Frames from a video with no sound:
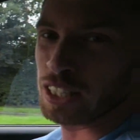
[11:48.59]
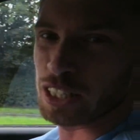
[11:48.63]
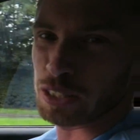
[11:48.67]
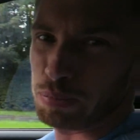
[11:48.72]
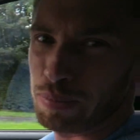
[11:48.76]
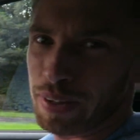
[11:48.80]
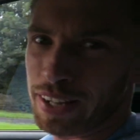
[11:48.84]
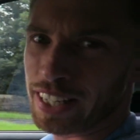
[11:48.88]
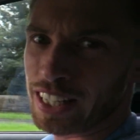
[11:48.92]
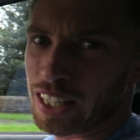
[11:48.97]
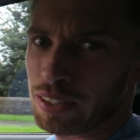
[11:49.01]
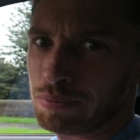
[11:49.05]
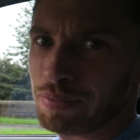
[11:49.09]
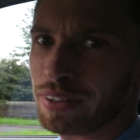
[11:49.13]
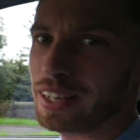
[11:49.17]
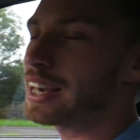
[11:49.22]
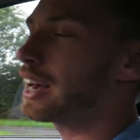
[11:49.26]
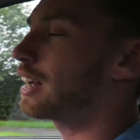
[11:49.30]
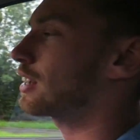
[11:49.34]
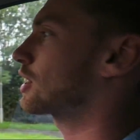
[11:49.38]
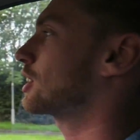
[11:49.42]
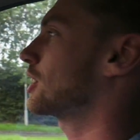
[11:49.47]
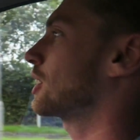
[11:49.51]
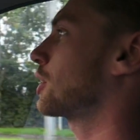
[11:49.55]
and it's making me
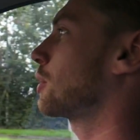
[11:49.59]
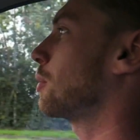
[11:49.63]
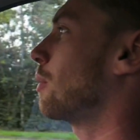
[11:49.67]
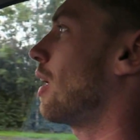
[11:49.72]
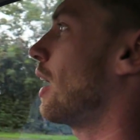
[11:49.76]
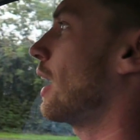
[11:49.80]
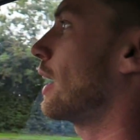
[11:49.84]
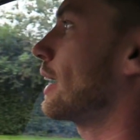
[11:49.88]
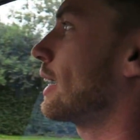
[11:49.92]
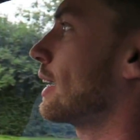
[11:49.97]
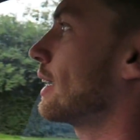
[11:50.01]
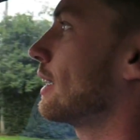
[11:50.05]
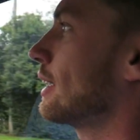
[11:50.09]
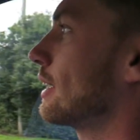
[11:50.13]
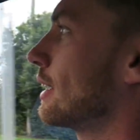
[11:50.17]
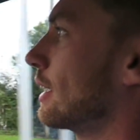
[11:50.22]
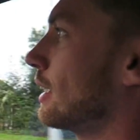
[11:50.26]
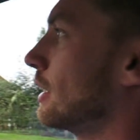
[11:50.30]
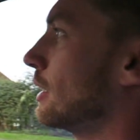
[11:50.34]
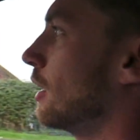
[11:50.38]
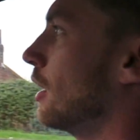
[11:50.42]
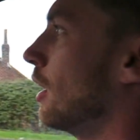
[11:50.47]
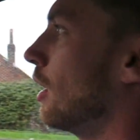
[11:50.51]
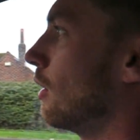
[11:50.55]
actually quite,
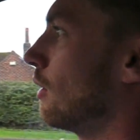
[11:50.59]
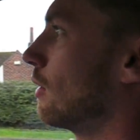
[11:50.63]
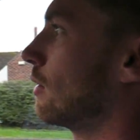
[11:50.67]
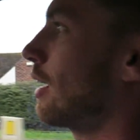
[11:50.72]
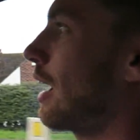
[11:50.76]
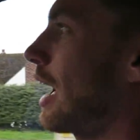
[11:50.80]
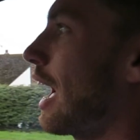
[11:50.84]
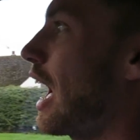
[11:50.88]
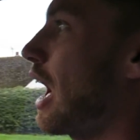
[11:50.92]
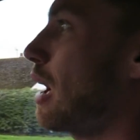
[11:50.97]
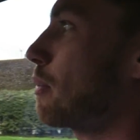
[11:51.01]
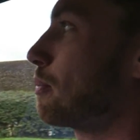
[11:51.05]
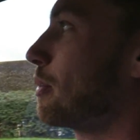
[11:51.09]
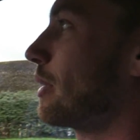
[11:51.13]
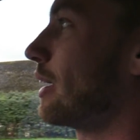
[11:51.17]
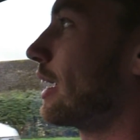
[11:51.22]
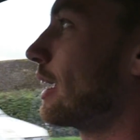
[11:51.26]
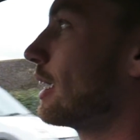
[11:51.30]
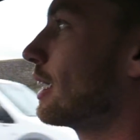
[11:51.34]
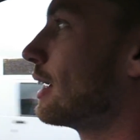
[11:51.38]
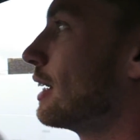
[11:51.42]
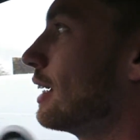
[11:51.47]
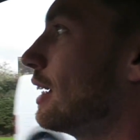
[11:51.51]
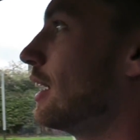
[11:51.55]

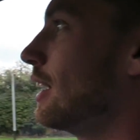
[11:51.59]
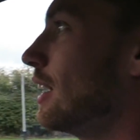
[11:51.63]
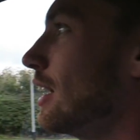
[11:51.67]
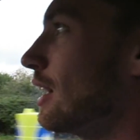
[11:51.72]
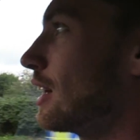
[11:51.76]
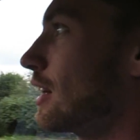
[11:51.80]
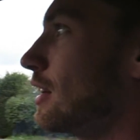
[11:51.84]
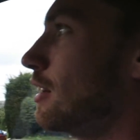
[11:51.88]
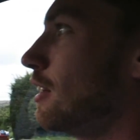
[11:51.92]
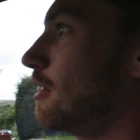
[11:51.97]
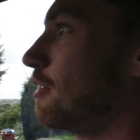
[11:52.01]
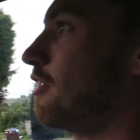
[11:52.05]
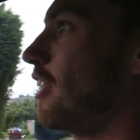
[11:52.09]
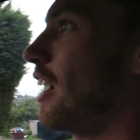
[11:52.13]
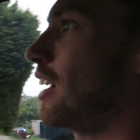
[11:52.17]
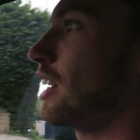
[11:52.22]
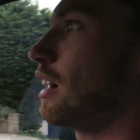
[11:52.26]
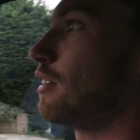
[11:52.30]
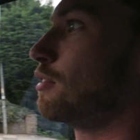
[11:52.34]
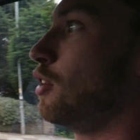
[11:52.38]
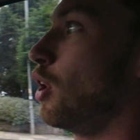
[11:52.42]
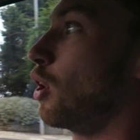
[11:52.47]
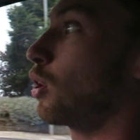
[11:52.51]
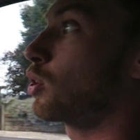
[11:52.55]
happy the fact
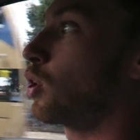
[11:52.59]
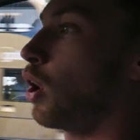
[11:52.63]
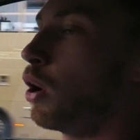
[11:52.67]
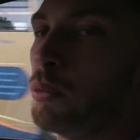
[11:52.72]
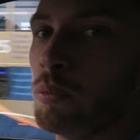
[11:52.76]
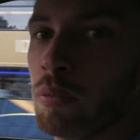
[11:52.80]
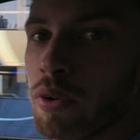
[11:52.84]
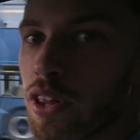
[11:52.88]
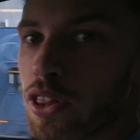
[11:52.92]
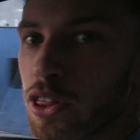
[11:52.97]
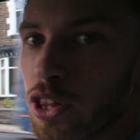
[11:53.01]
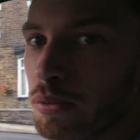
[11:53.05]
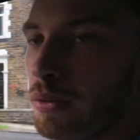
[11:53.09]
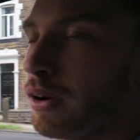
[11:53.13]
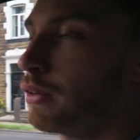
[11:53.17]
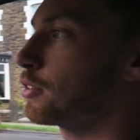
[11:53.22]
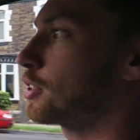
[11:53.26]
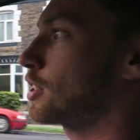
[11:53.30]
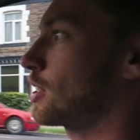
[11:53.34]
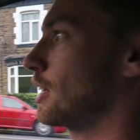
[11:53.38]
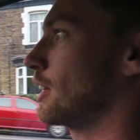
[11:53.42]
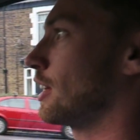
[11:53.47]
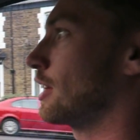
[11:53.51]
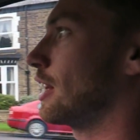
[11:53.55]
that I've not gone with them.
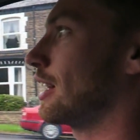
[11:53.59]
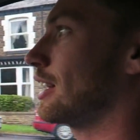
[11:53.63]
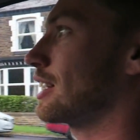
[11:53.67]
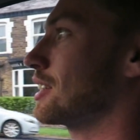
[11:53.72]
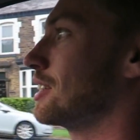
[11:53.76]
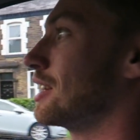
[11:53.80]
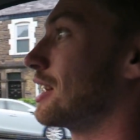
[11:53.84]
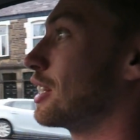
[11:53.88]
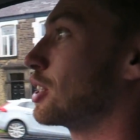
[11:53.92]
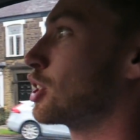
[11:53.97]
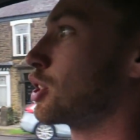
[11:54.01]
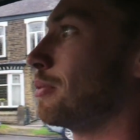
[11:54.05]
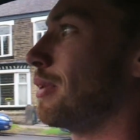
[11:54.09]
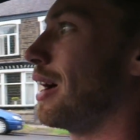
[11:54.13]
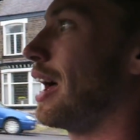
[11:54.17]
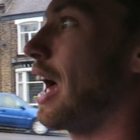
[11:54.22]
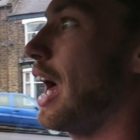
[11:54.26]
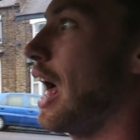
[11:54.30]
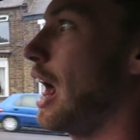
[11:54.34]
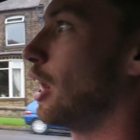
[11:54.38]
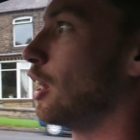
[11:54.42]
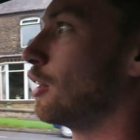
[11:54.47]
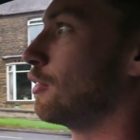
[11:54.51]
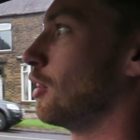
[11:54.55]
Obviously this needs them a
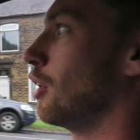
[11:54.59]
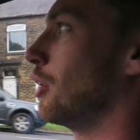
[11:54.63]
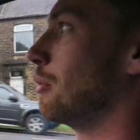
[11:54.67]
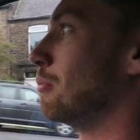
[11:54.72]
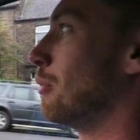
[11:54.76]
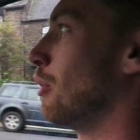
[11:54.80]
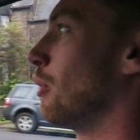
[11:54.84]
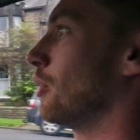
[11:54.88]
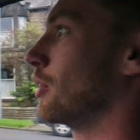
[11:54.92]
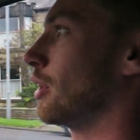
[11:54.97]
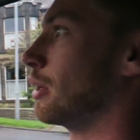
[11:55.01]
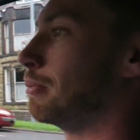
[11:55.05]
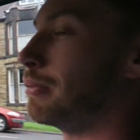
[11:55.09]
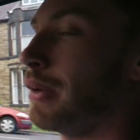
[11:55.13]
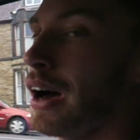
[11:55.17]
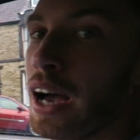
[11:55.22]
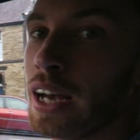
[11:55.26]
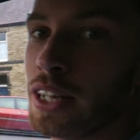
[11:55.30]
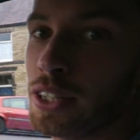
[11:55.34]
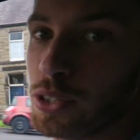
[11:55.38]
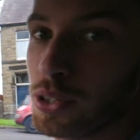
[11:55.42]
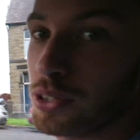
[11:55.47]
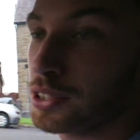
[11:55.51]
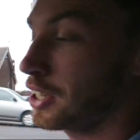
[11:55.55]
hell of a lot more than
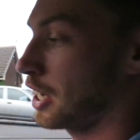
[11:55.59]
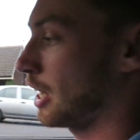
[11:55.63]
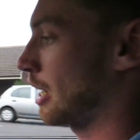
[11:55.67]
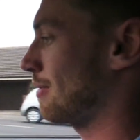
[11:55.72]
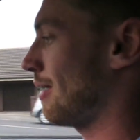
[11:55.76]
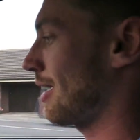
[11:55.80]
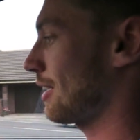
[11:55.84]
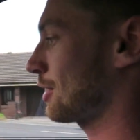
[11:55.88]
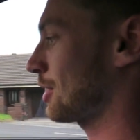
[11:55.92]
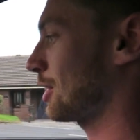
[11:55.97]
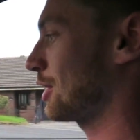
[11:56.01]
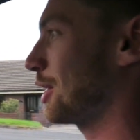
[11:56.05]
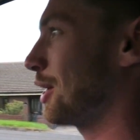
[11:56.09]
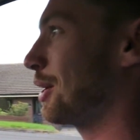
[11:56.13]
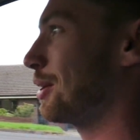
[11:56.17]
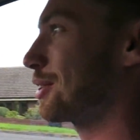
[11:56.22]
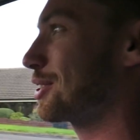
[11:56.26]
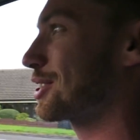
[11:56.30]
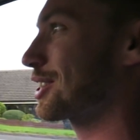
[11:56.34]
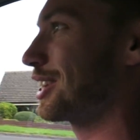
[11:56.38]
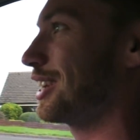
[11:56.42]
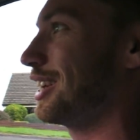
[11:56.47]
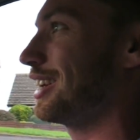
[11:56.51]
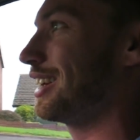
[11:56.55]
mine does, and I'm actually
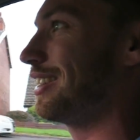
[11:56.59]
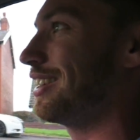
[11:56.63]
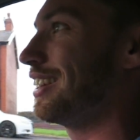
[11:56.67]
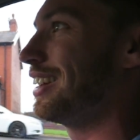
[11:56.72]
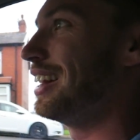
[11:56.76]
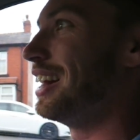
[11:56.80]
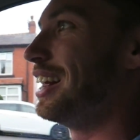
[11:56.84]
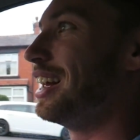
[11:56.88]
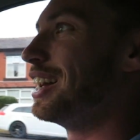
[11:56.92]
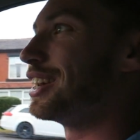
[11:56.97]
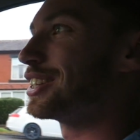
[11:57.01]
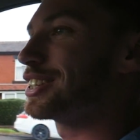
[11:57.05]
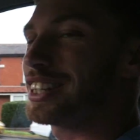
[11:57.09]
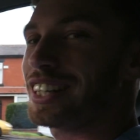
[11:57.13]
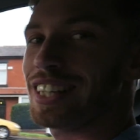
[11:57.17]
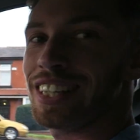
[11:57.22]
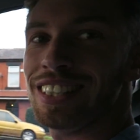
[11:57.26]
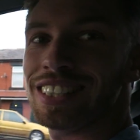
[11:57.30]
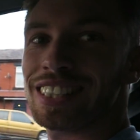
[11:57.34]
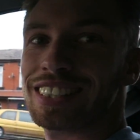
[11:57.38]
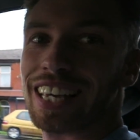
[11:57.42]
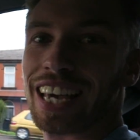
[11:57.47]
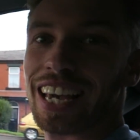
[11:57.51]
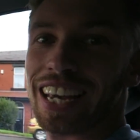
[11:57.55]
used to the
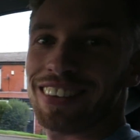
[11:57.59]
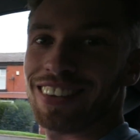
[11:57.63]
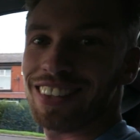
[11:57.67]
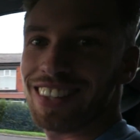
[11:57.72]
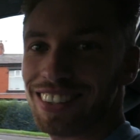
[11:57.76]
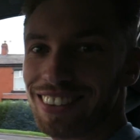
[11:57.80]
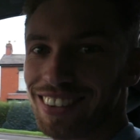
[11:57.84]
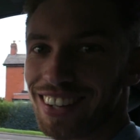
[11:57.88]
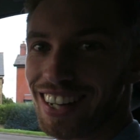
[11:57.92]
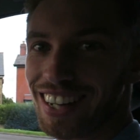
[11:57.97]
indicator on the